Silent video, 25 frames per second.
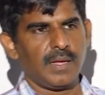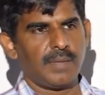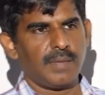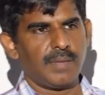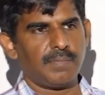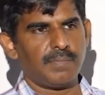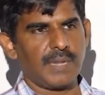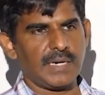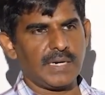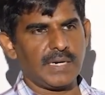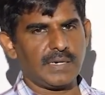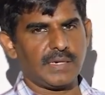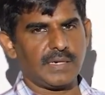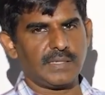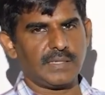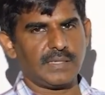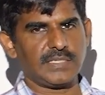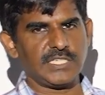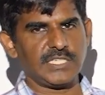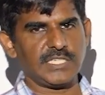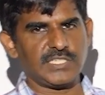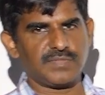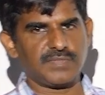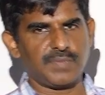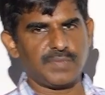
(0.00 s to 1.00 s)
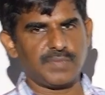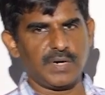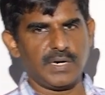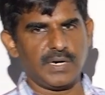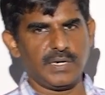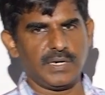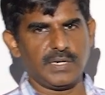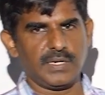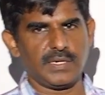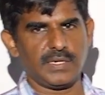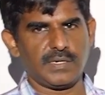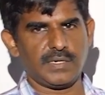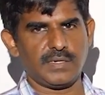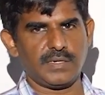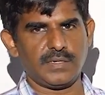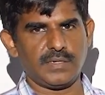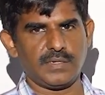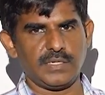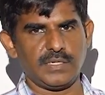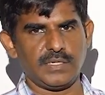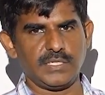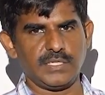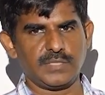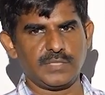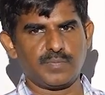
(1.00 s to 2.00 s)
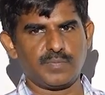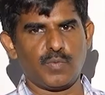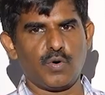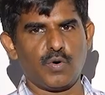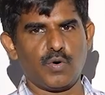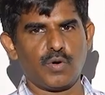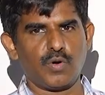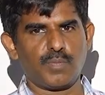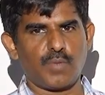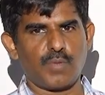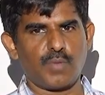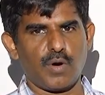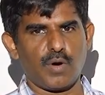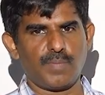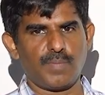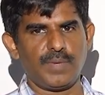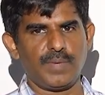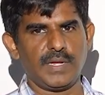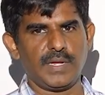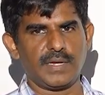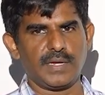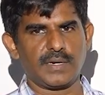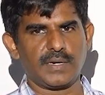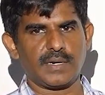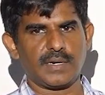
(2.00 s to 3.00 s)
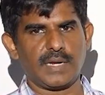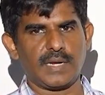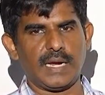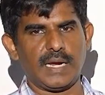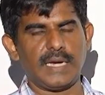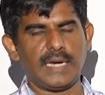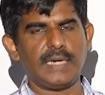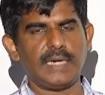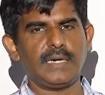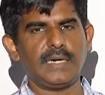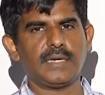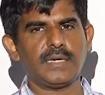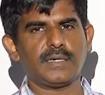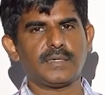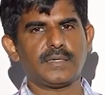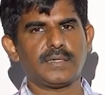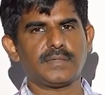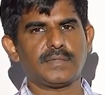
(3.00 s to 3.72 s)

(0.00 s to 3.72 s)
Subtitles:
but this word is more popular and